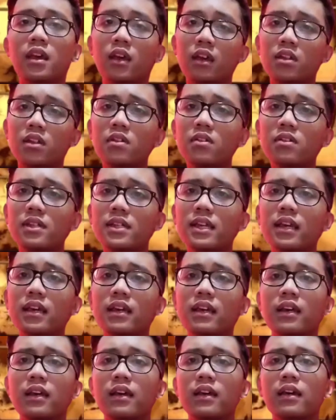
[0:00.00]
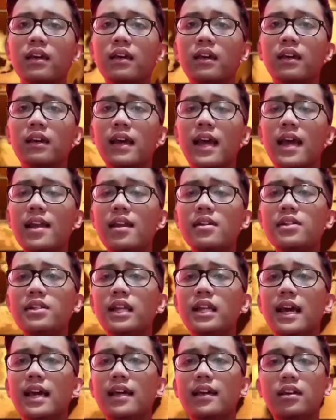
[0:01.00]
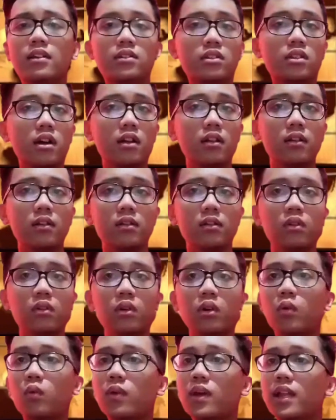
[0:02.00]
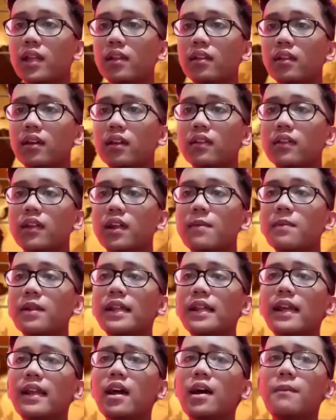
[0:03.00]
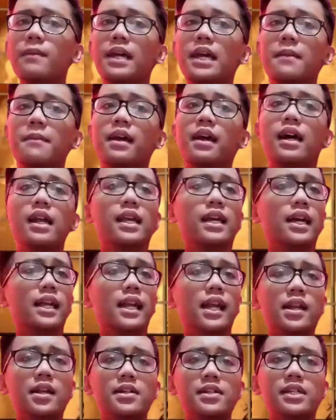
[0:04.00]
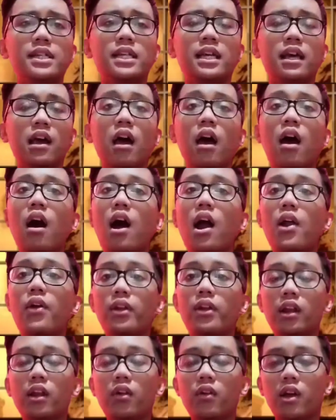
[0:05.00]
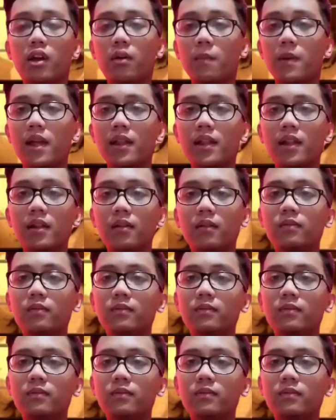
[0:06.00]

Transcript: Using energy like sun, wind, thermodynamic and mechanical energy are really recommended.